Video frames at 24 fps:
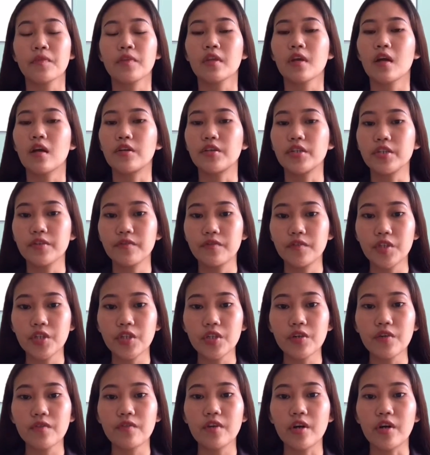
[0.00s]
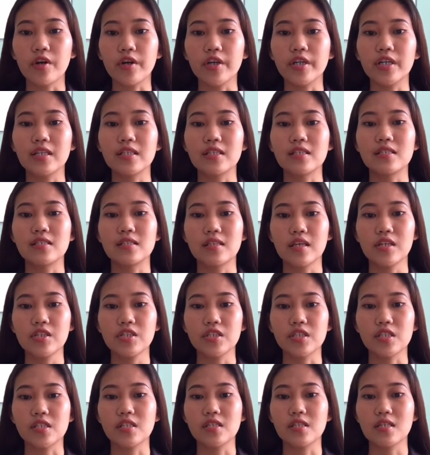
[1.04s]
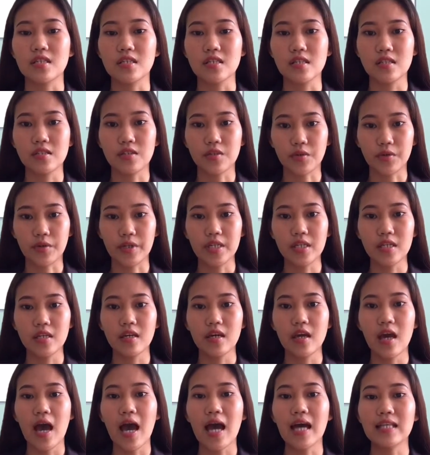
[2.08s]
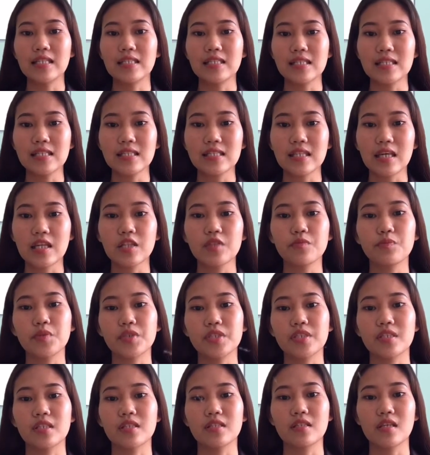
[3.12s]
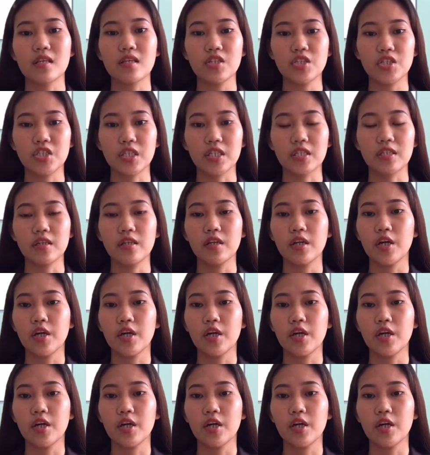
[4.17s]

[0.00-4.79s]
a review of the organization's history, a detailed presentation,